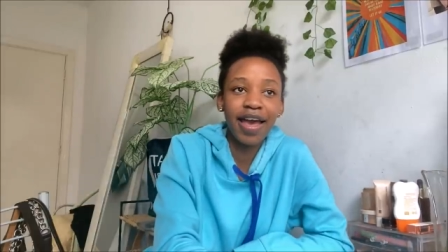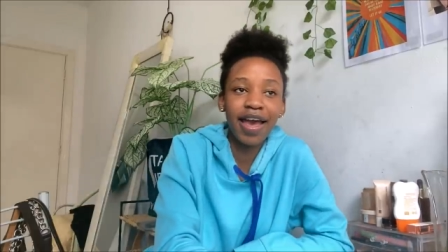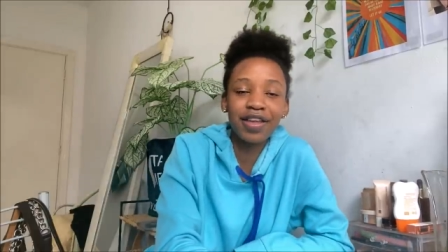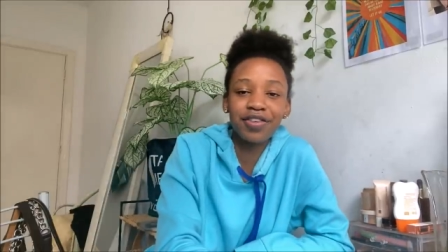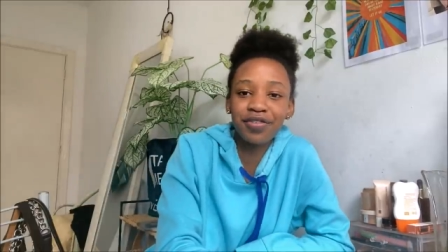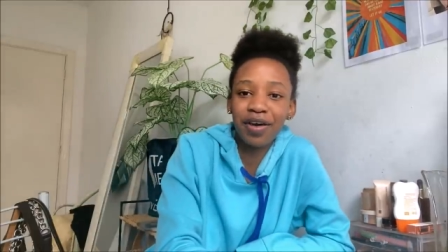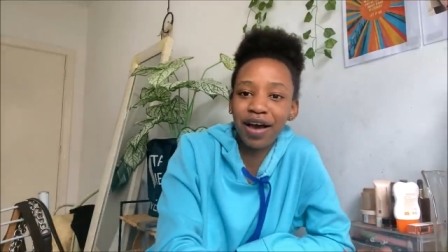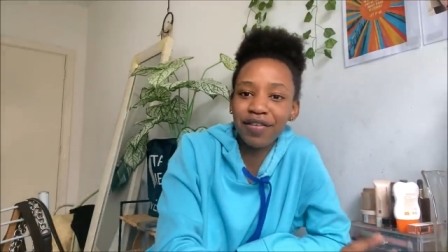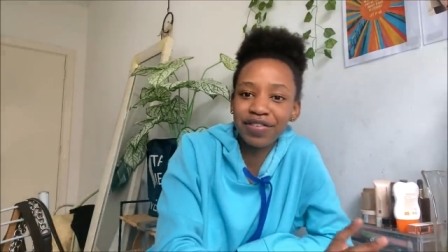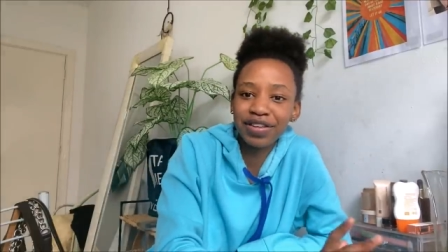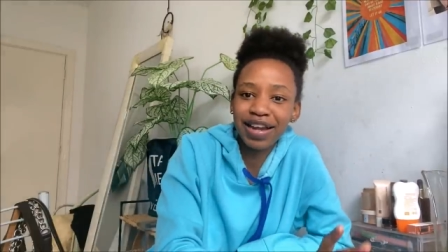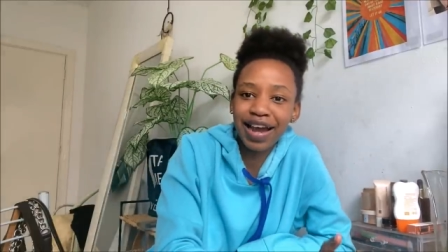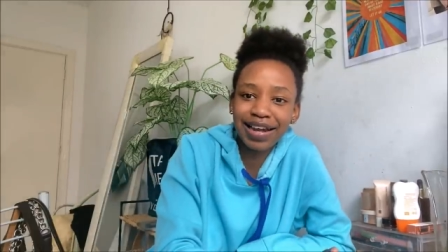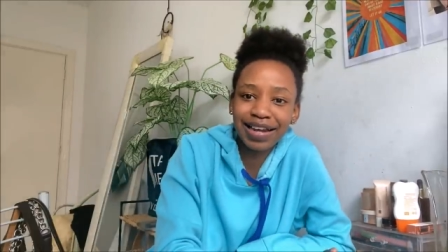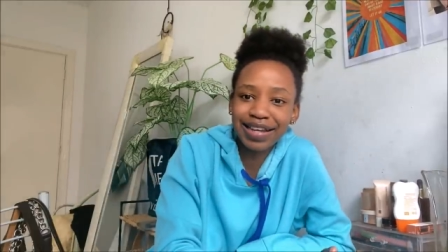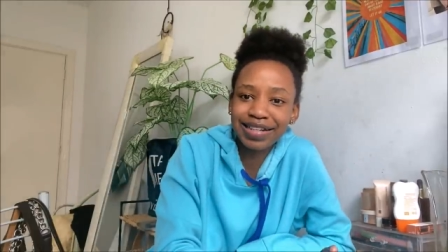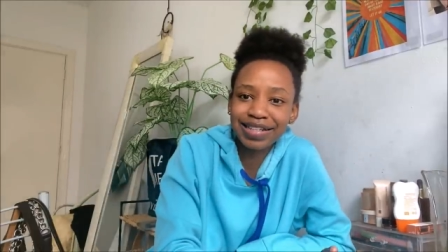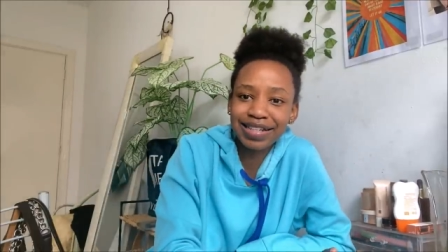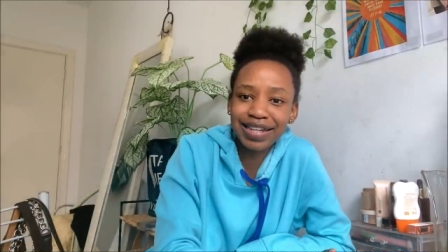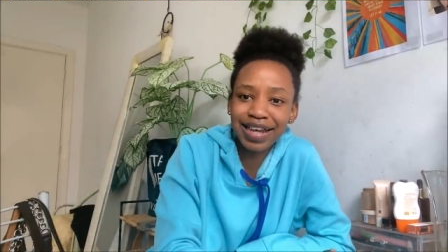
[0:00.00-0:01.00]
and you haven't
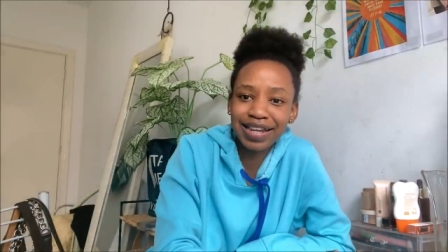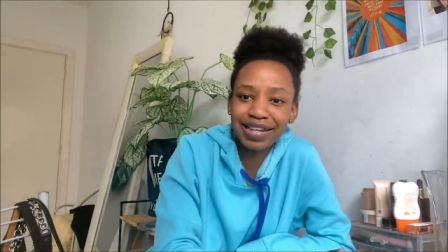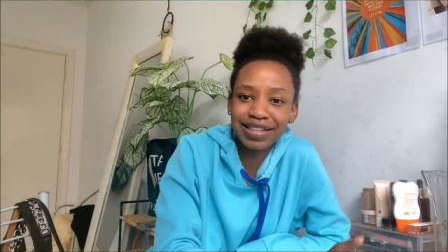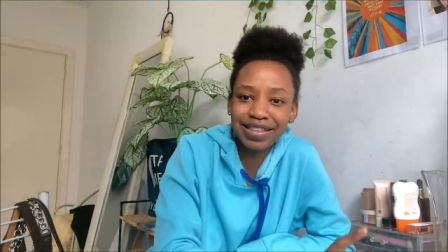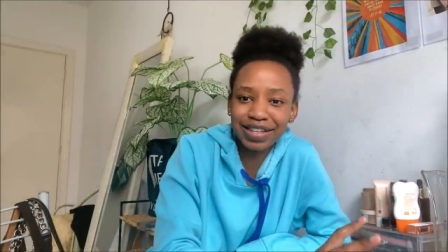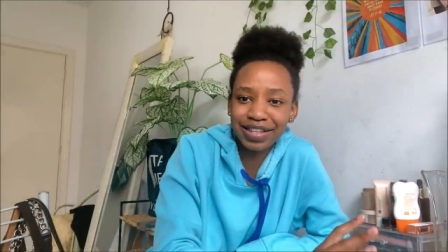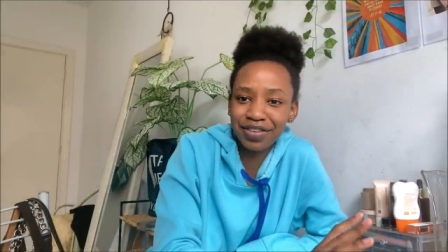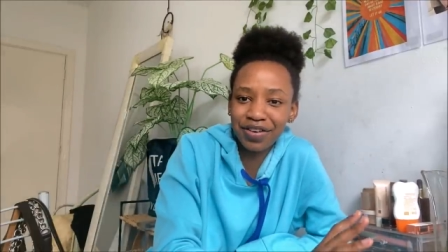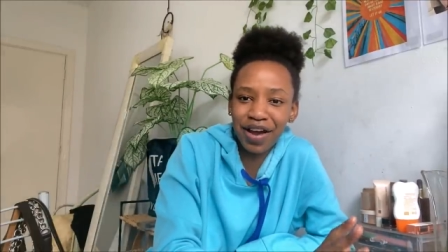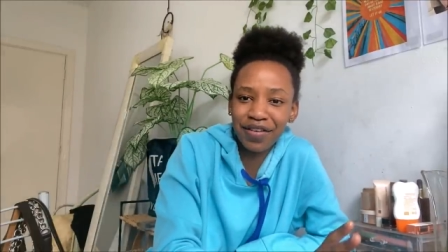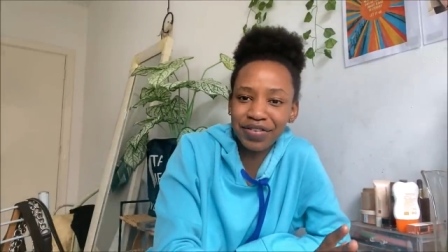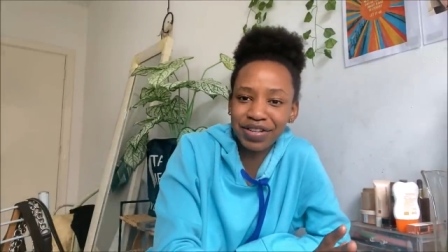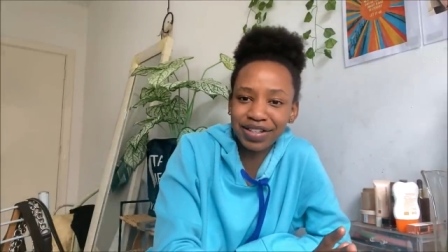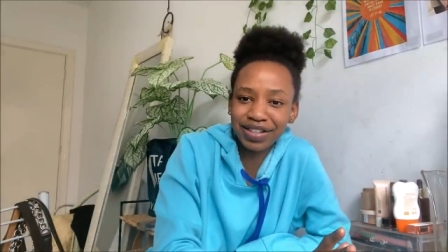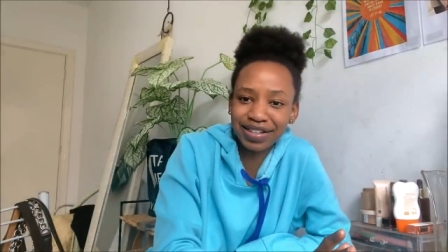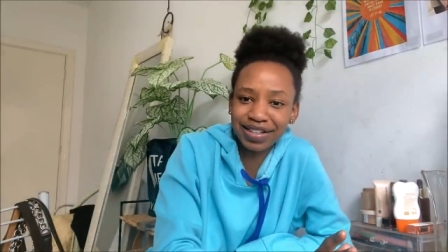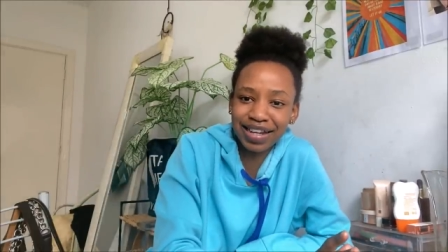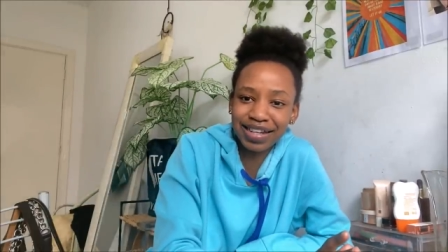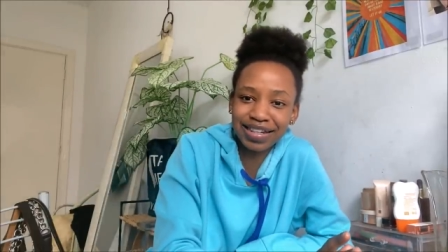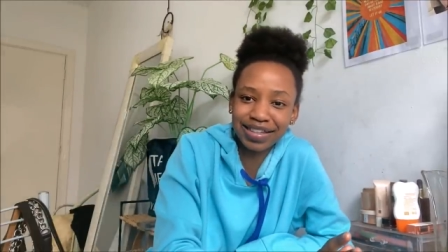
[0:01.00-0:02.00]
highlighted anything you haven't
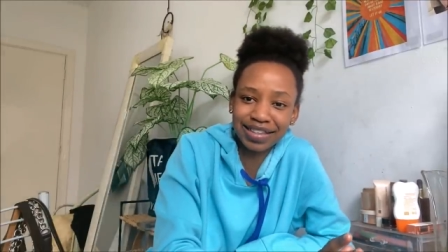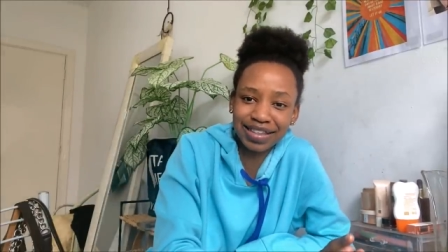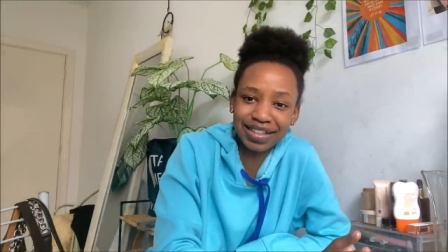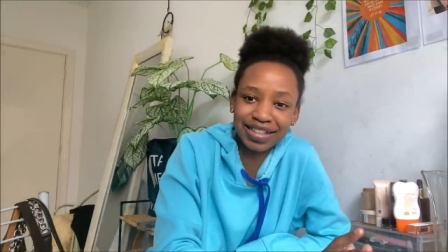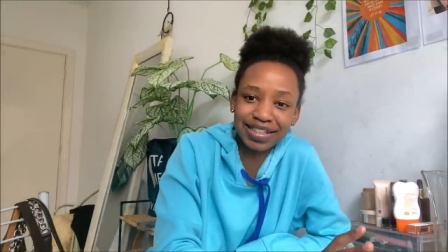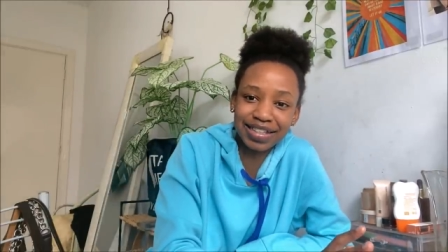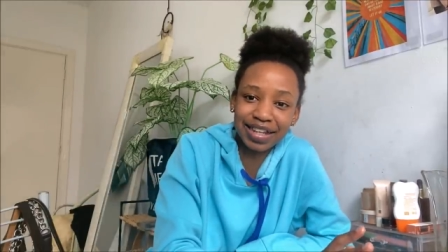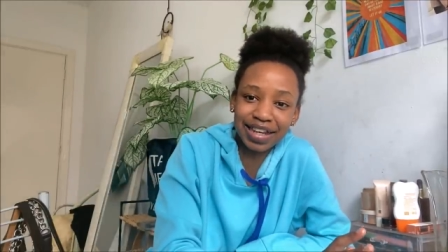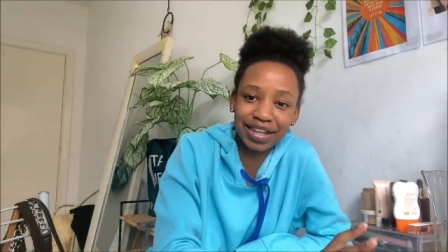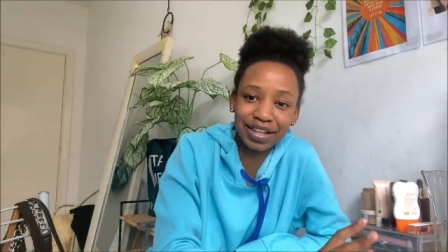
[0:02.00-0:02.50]
done anything it's